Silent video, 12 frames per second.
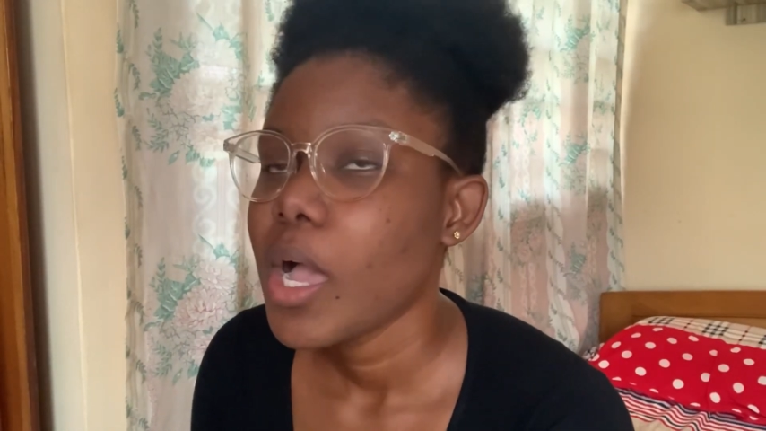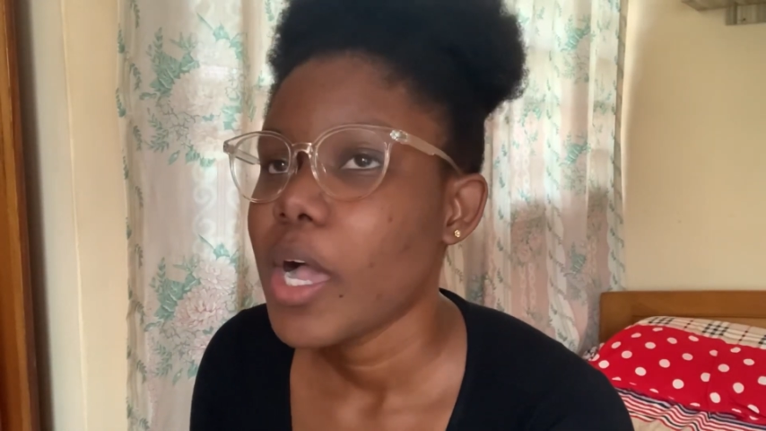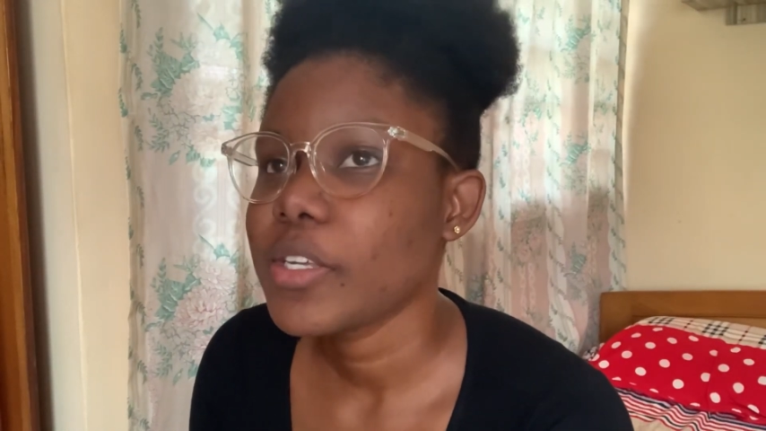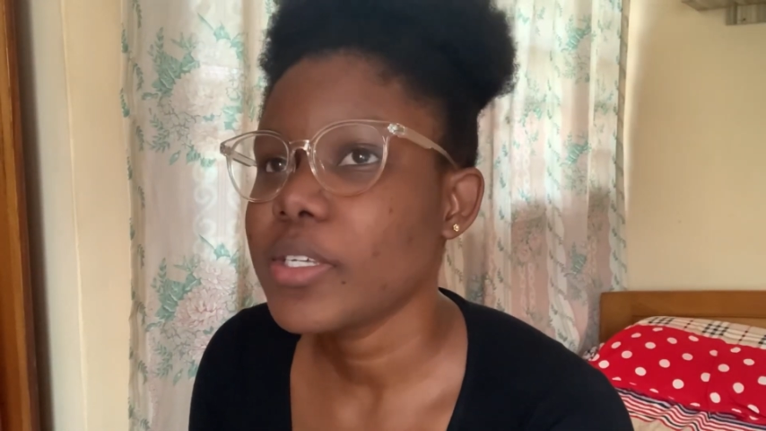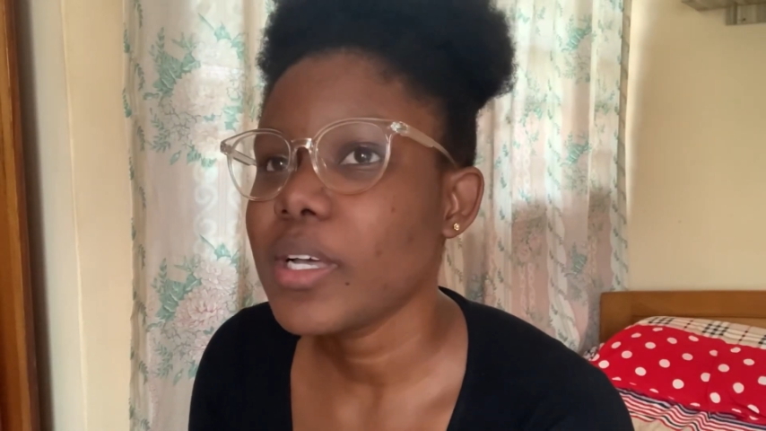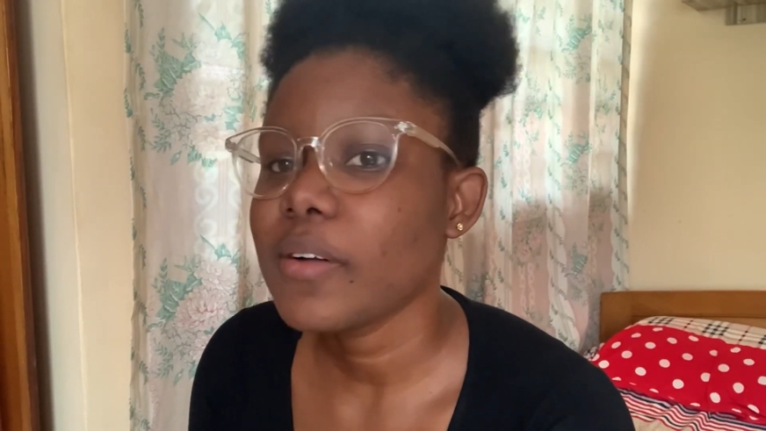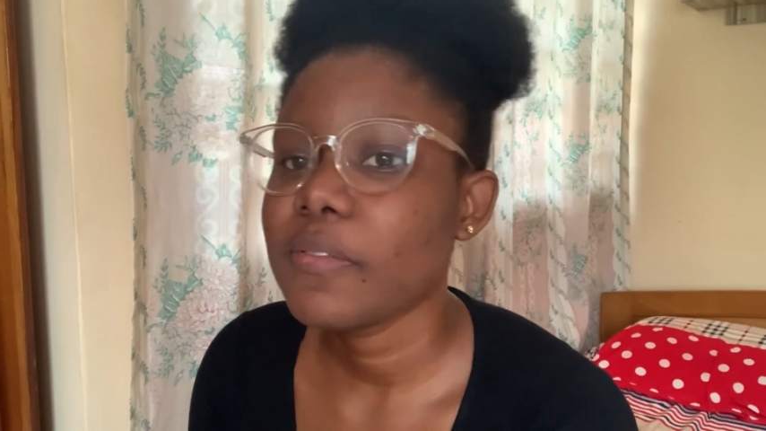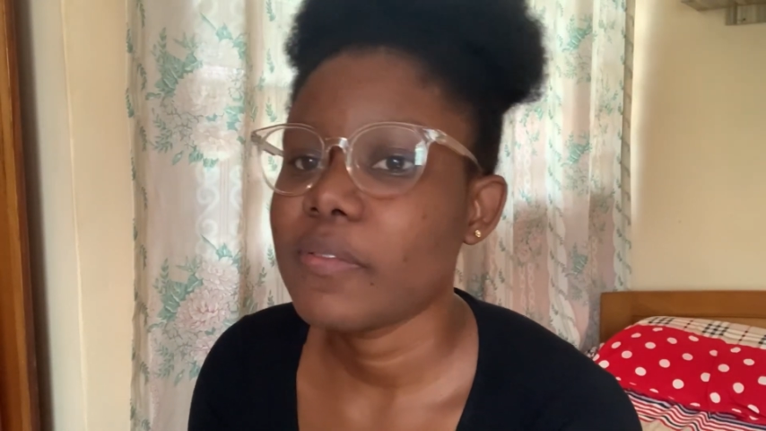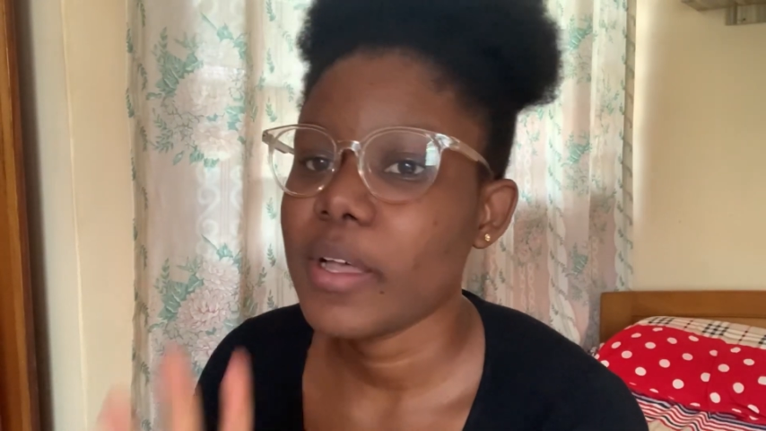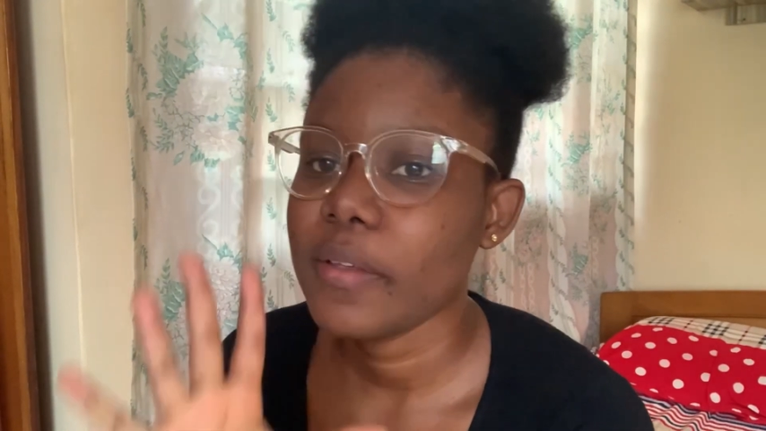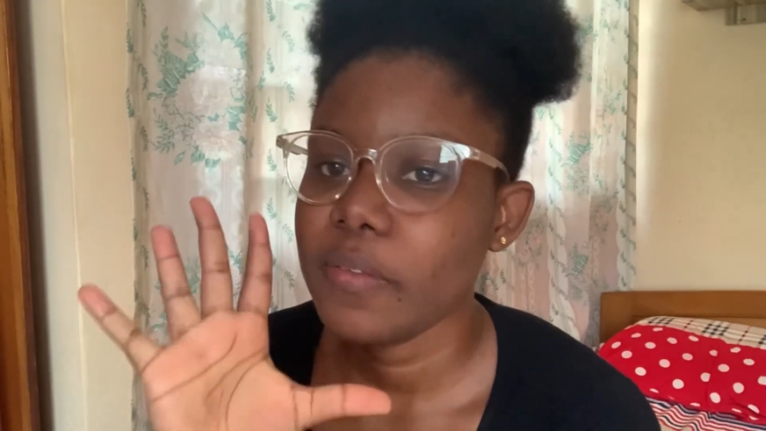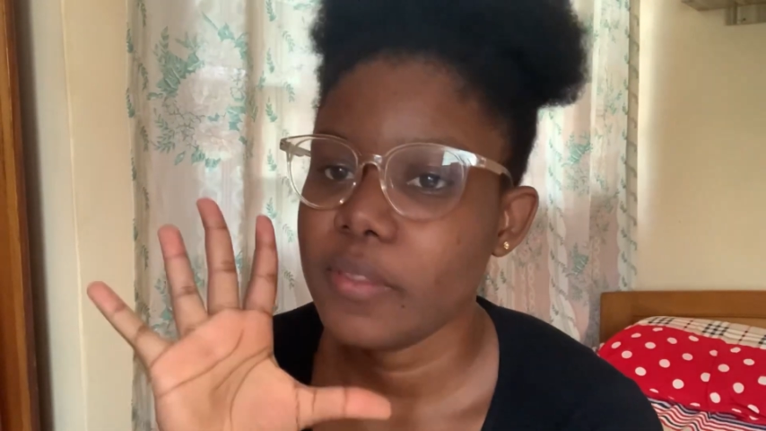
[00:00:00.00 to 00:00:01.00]
I just have
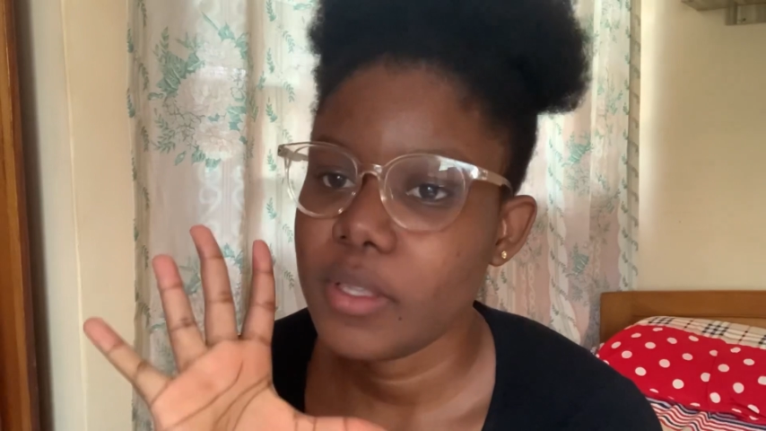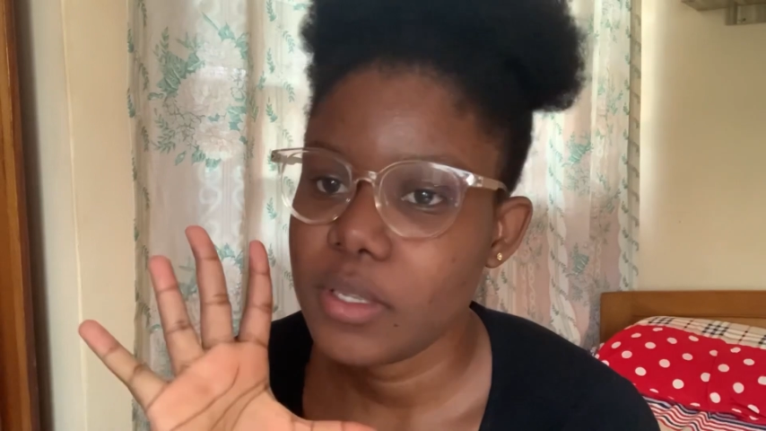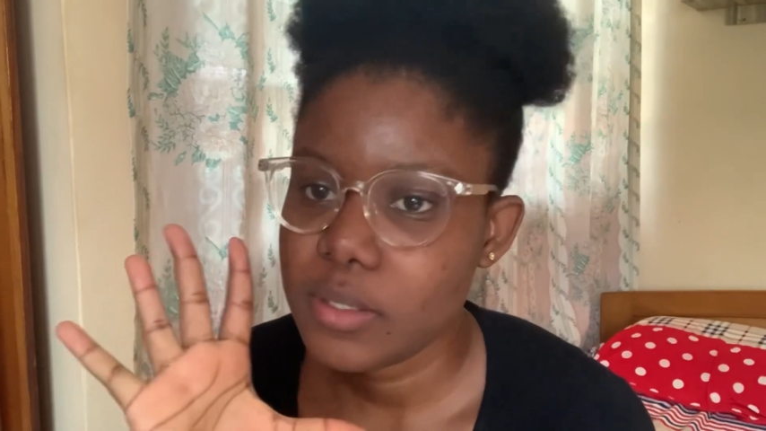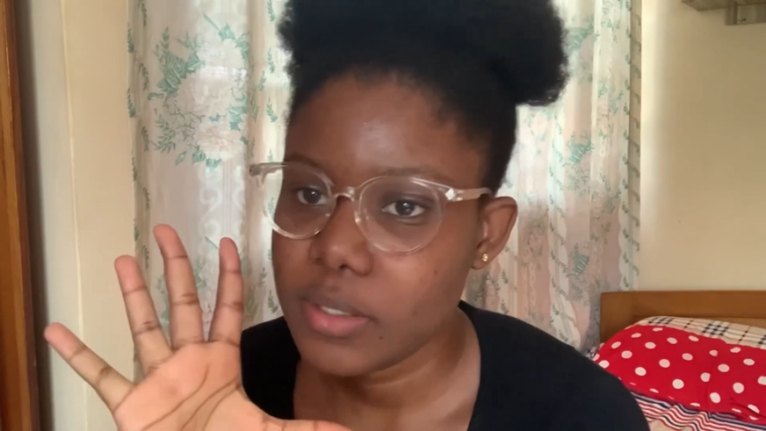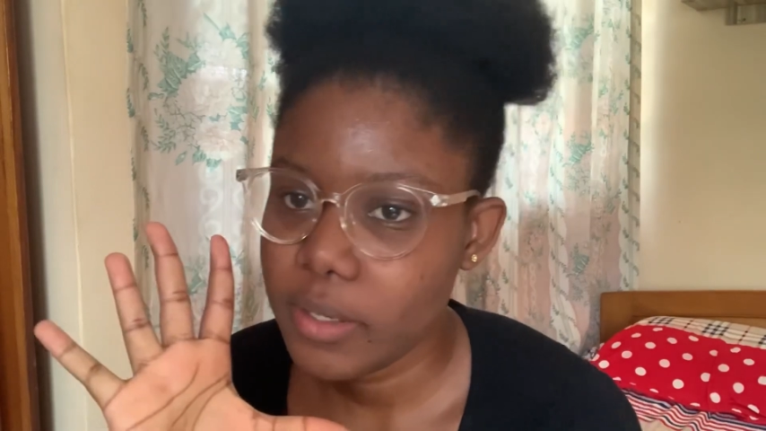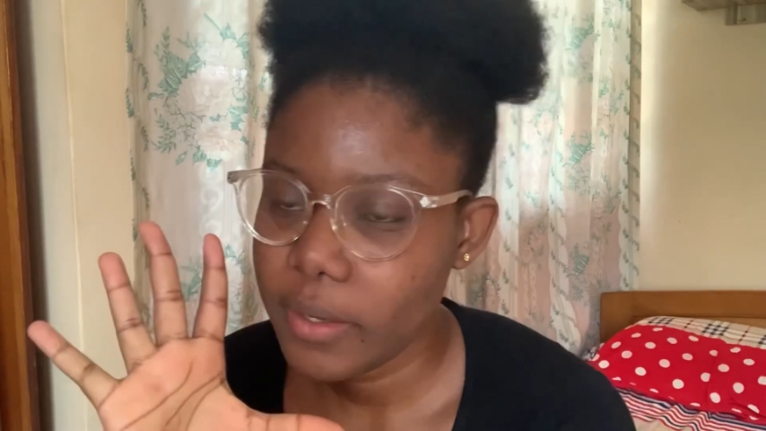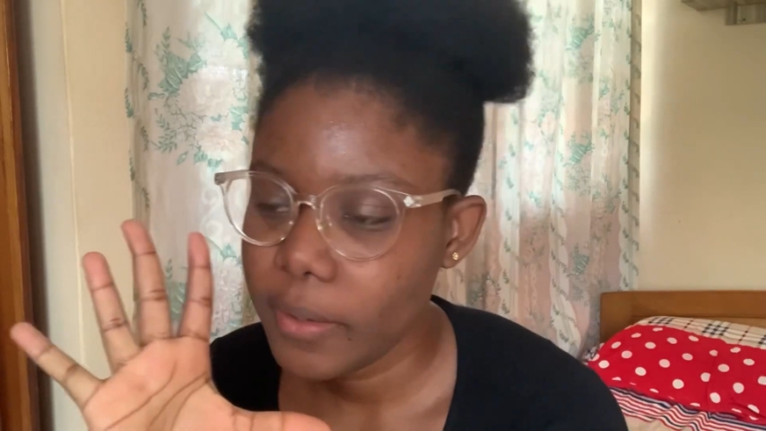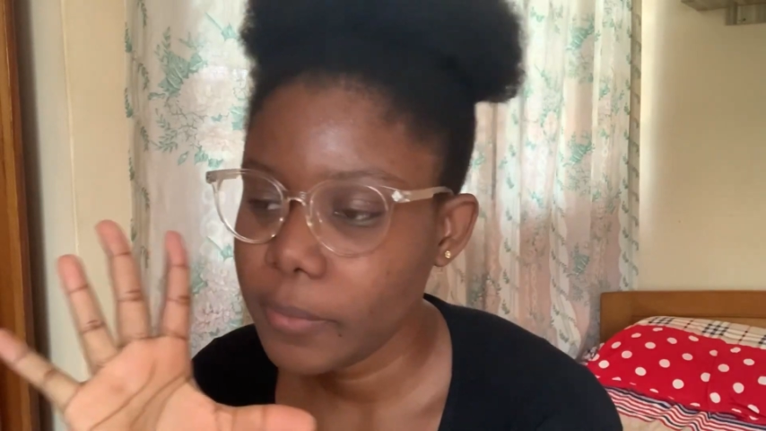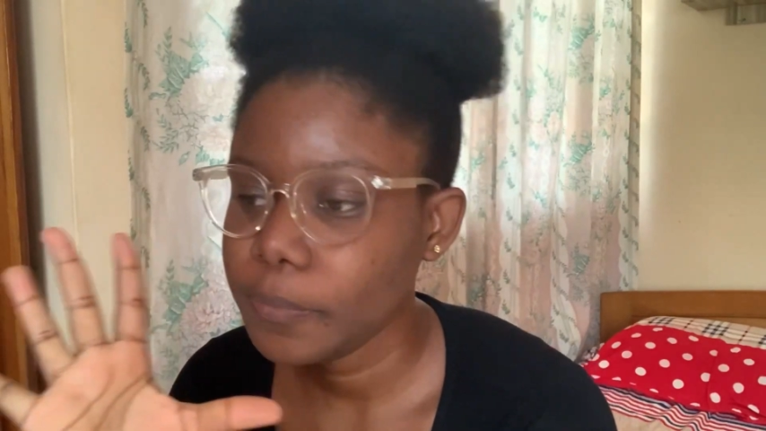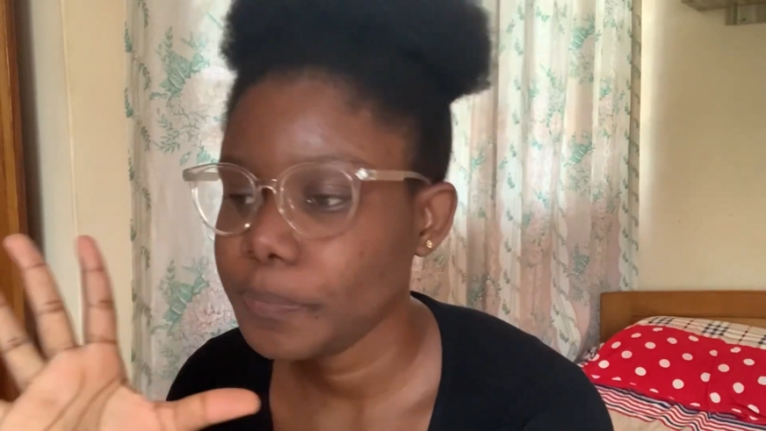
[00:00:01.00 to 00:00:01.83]
five things here.